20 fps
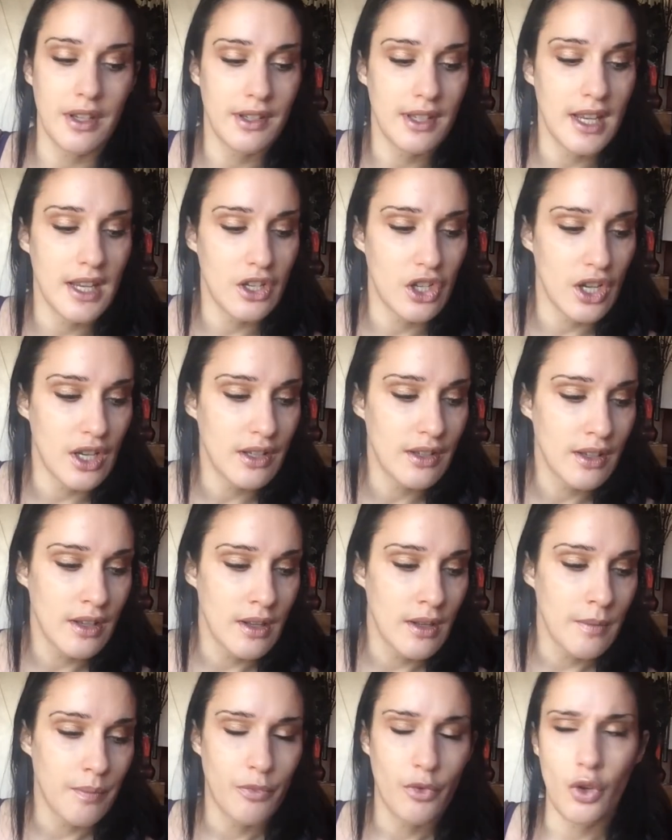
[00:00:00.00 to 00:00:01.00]
stitches,
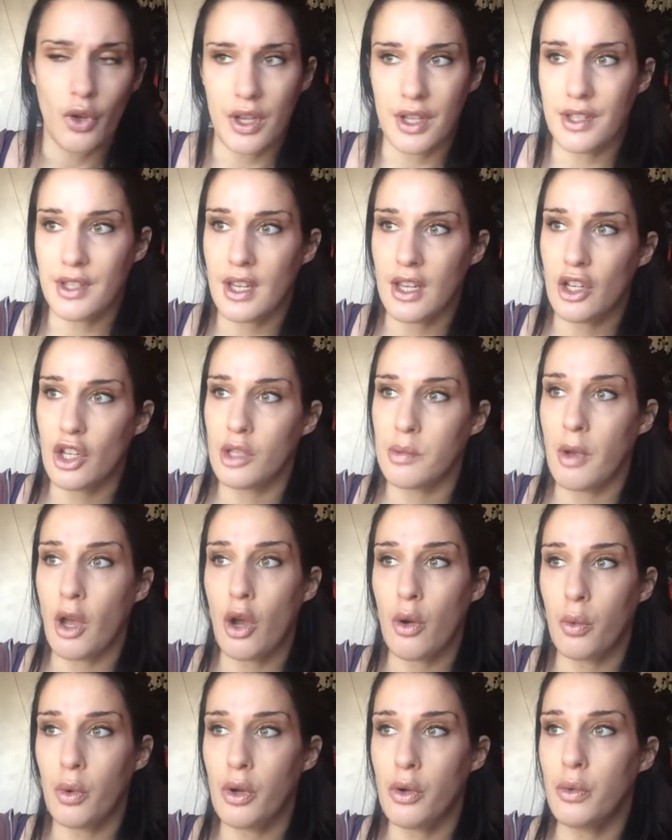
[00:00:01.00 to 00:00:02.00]
not her stitches, but
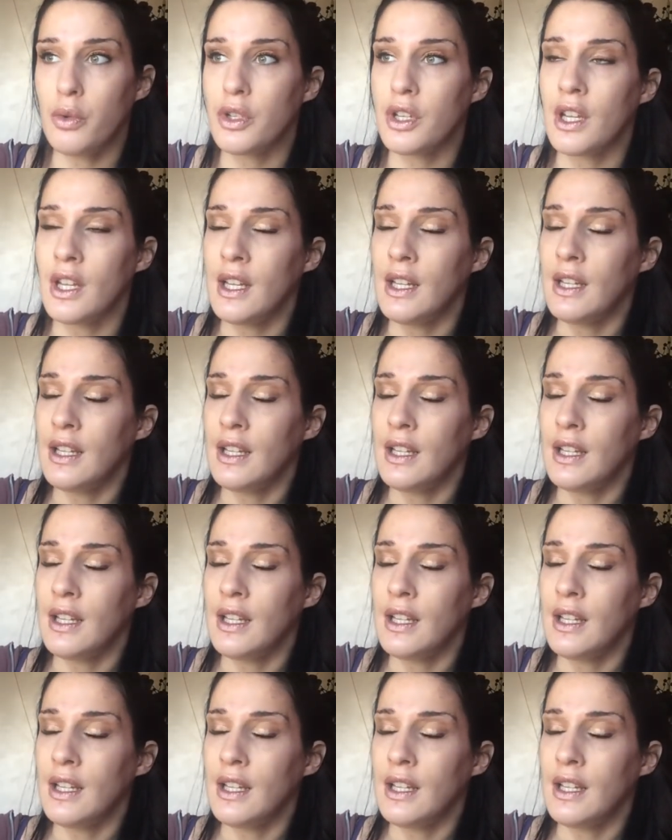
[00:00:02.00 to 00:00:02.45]
her wound.